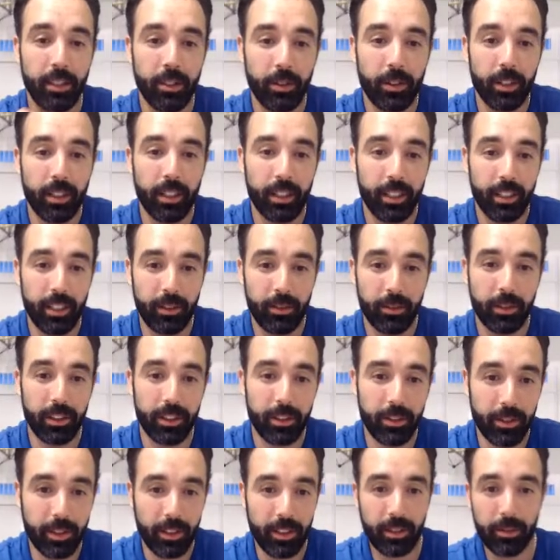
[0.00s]
you in and we
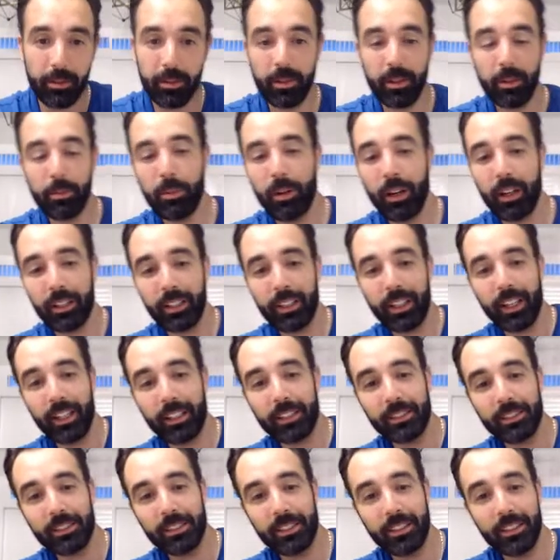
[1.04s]
do a podcast
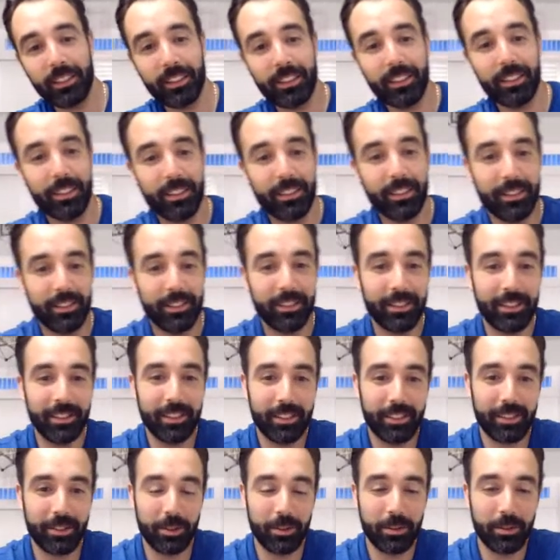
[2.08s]

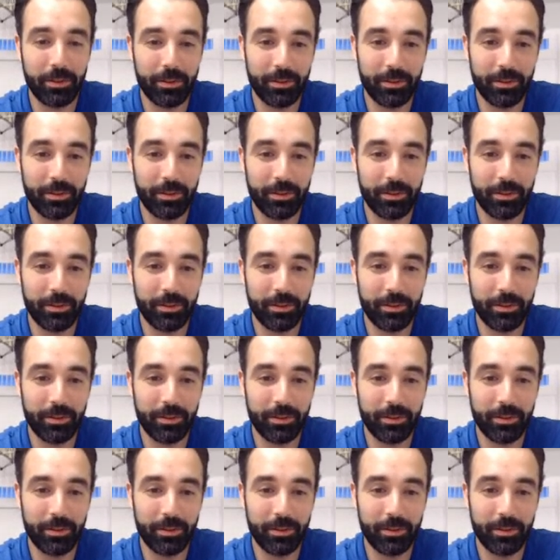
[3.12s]
soon.